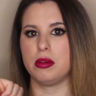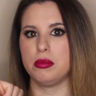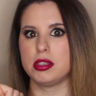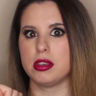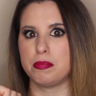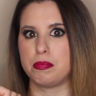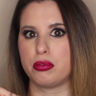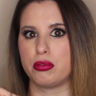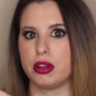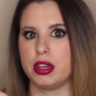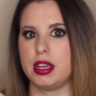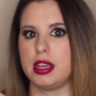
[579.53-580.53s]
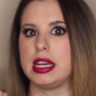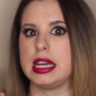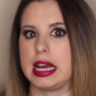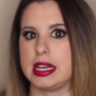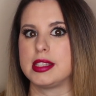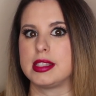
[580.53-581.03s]
It was a pretty
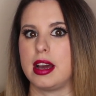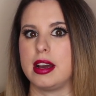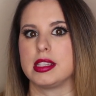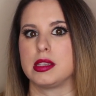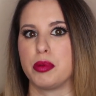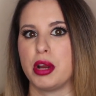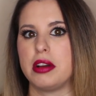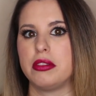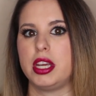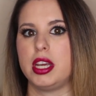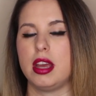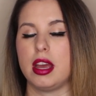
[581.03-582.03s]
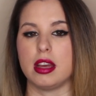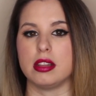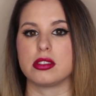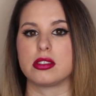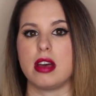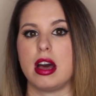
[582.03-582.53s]
nice sized brownie
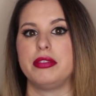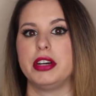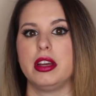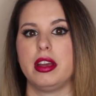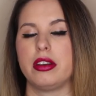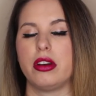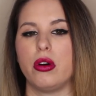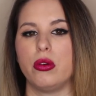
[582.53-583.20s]
and Slava had